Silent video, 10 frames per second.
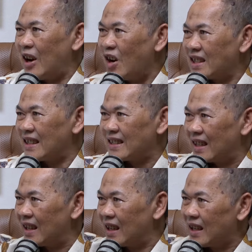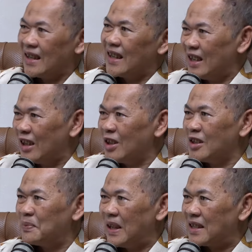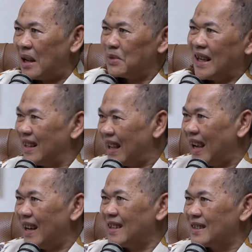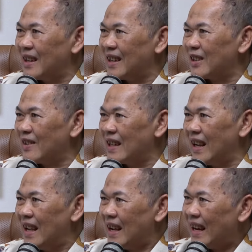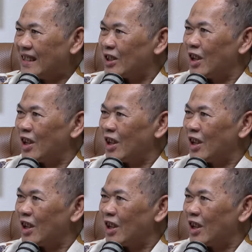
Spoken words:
horse is spit something there, it's